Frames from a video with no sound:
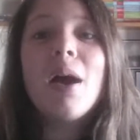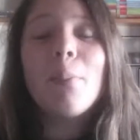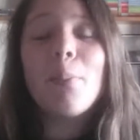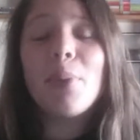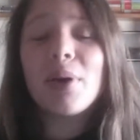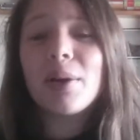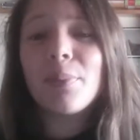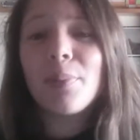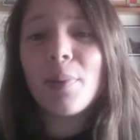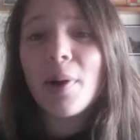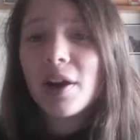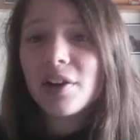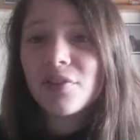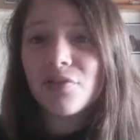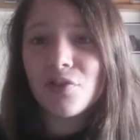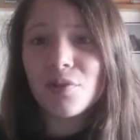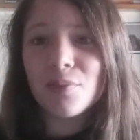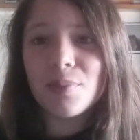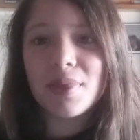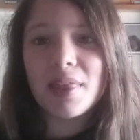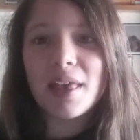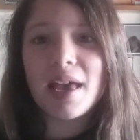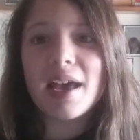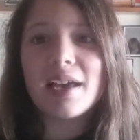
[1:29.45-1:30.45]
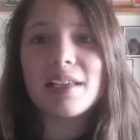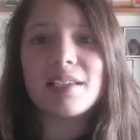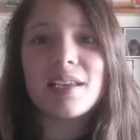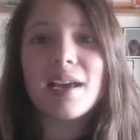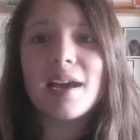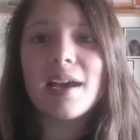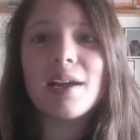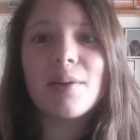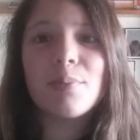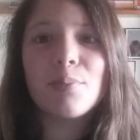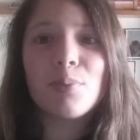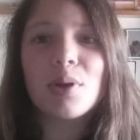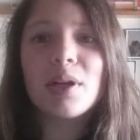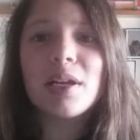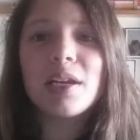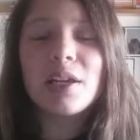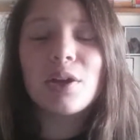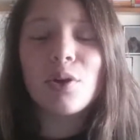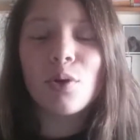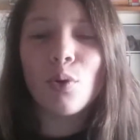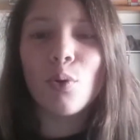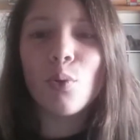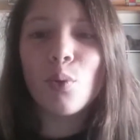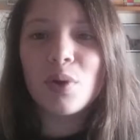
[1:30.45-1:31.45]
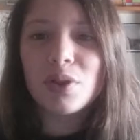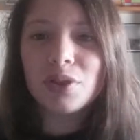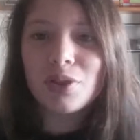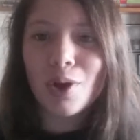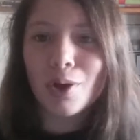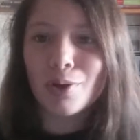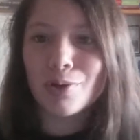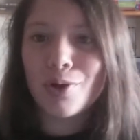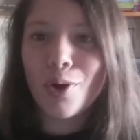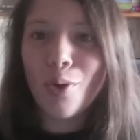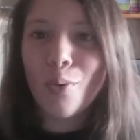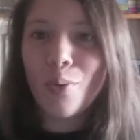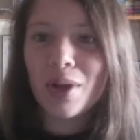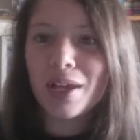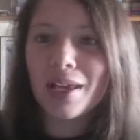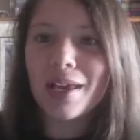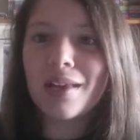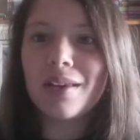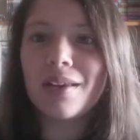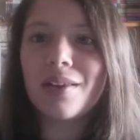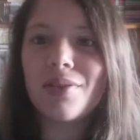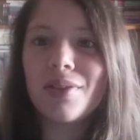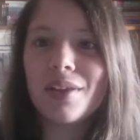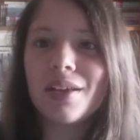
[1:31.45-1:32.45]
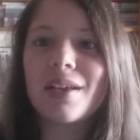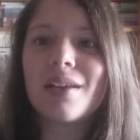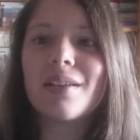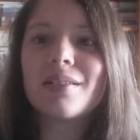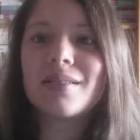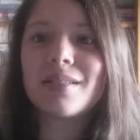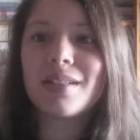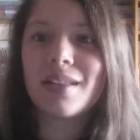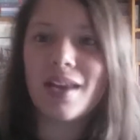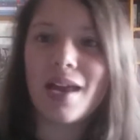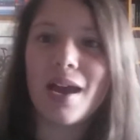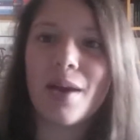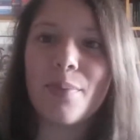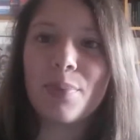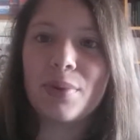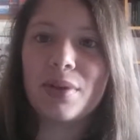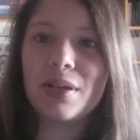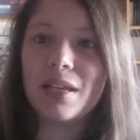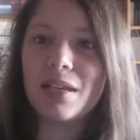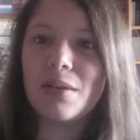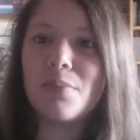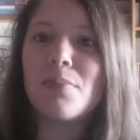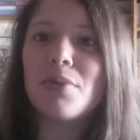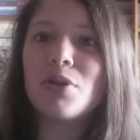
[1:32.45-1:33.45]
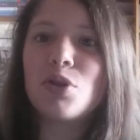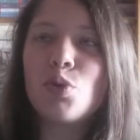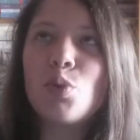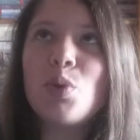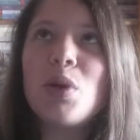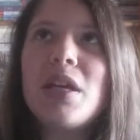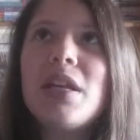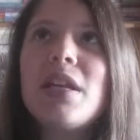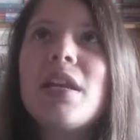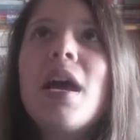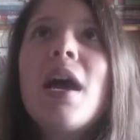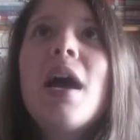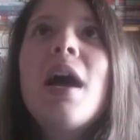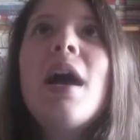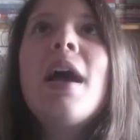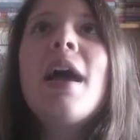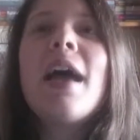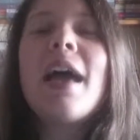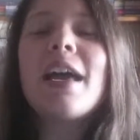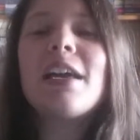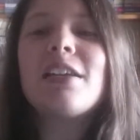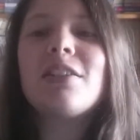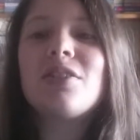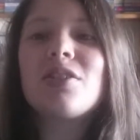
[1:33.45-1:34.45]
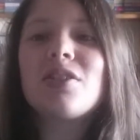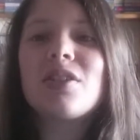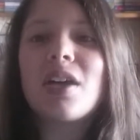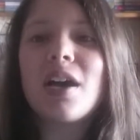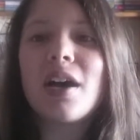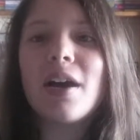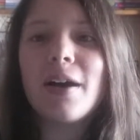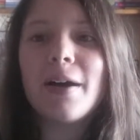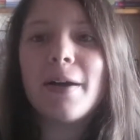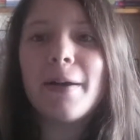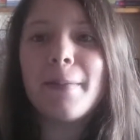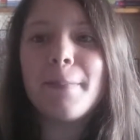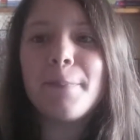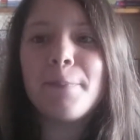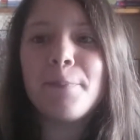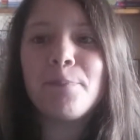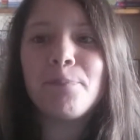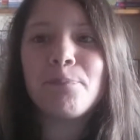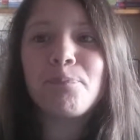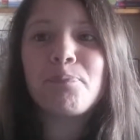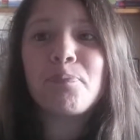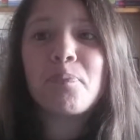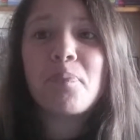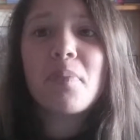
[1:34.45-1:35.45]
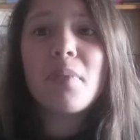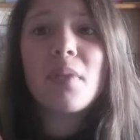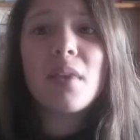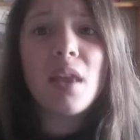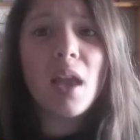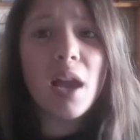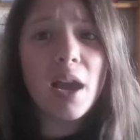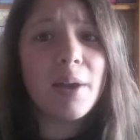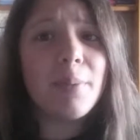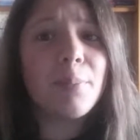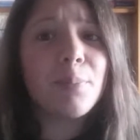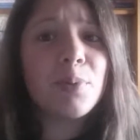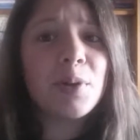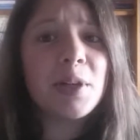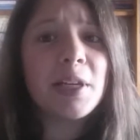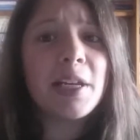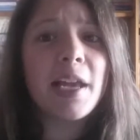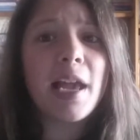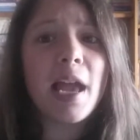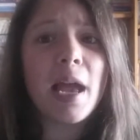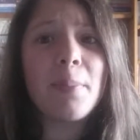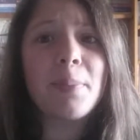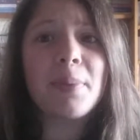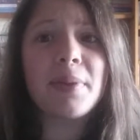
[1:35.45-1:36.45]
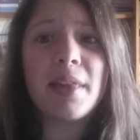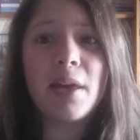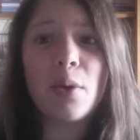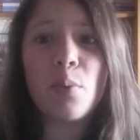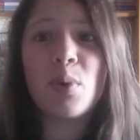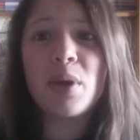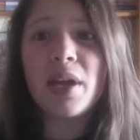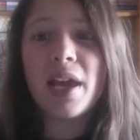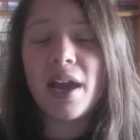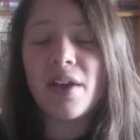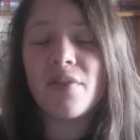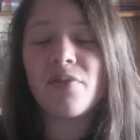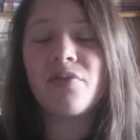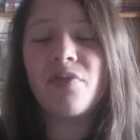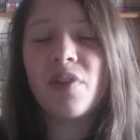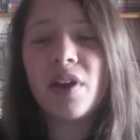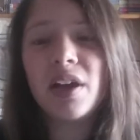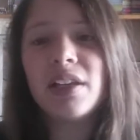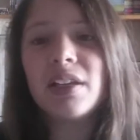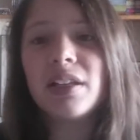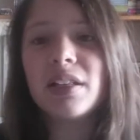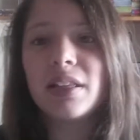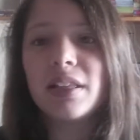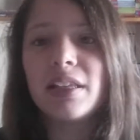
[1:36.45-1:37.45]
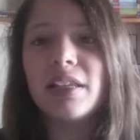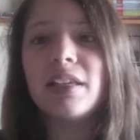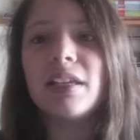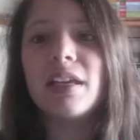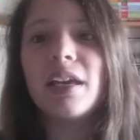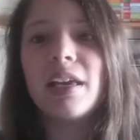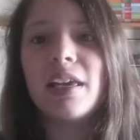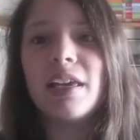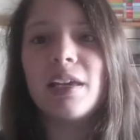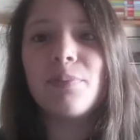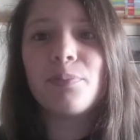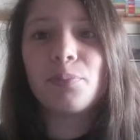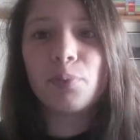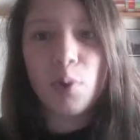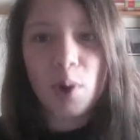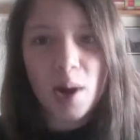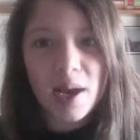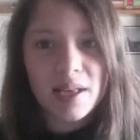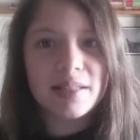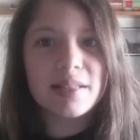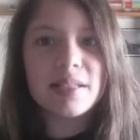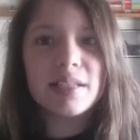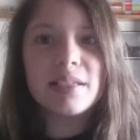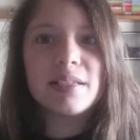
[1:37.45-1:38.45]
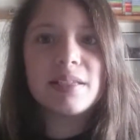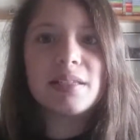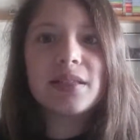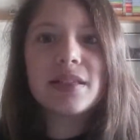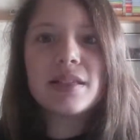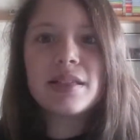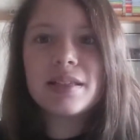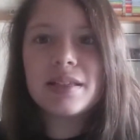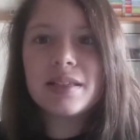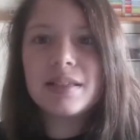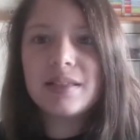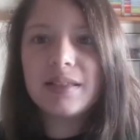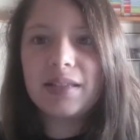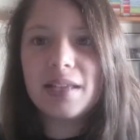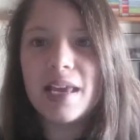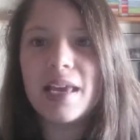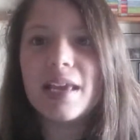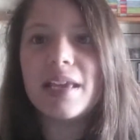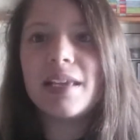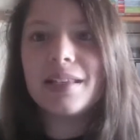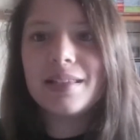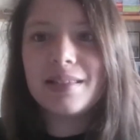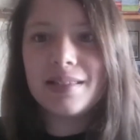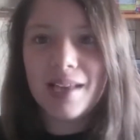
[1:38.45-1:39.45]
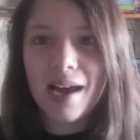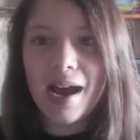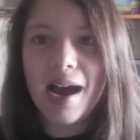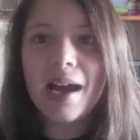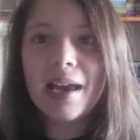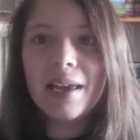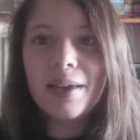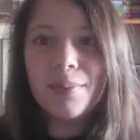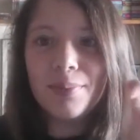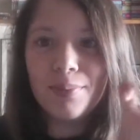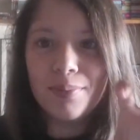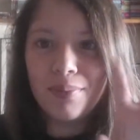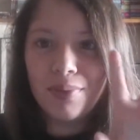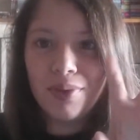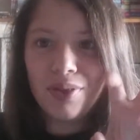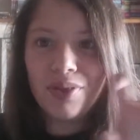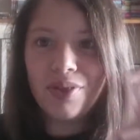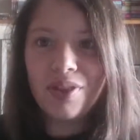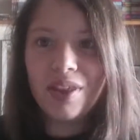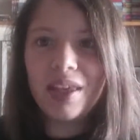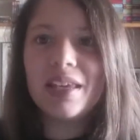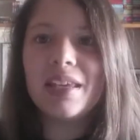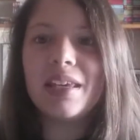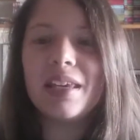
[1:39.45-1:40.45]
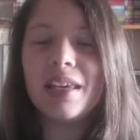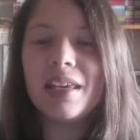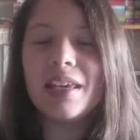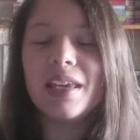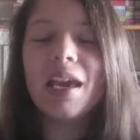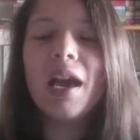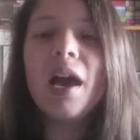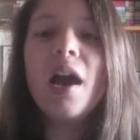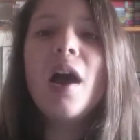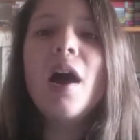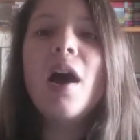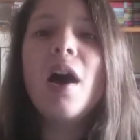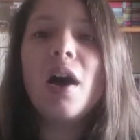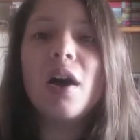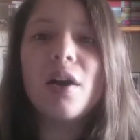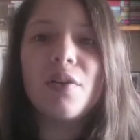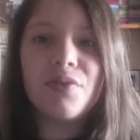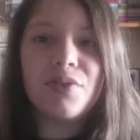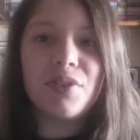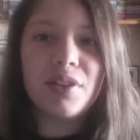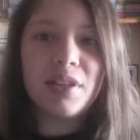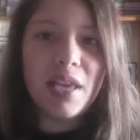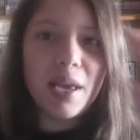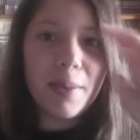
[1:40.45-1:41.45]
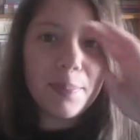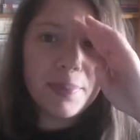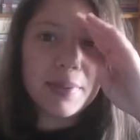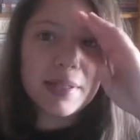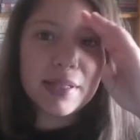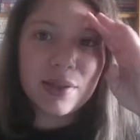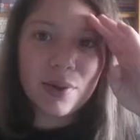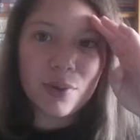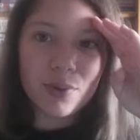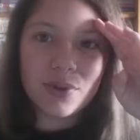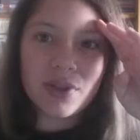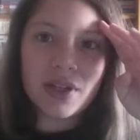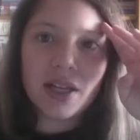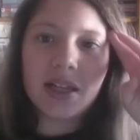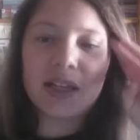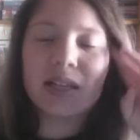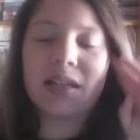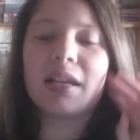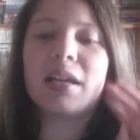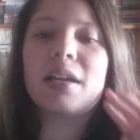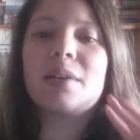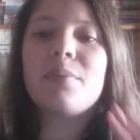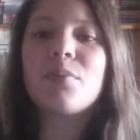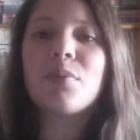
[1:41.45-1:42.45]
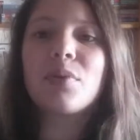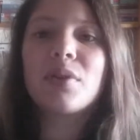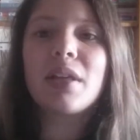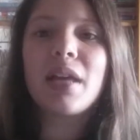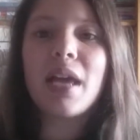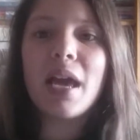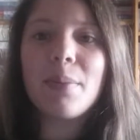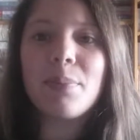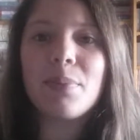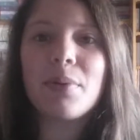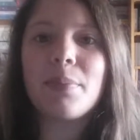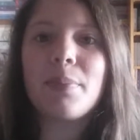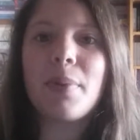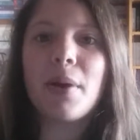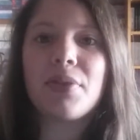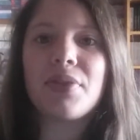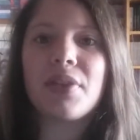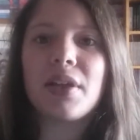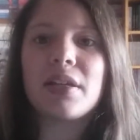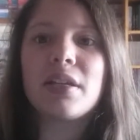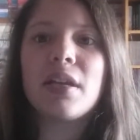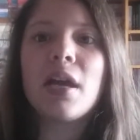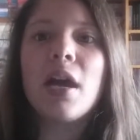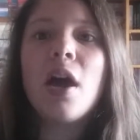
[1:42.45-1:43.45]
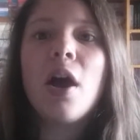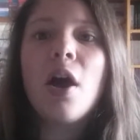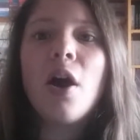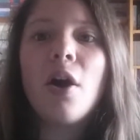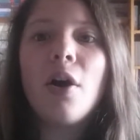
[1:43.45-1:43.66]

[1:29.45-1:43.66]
But apart from that, I am pretty cool with not knowing anything else that happened in between, and I'm pretty happy that we have finally a present day time thingy of the episode, and I'm really happy about that.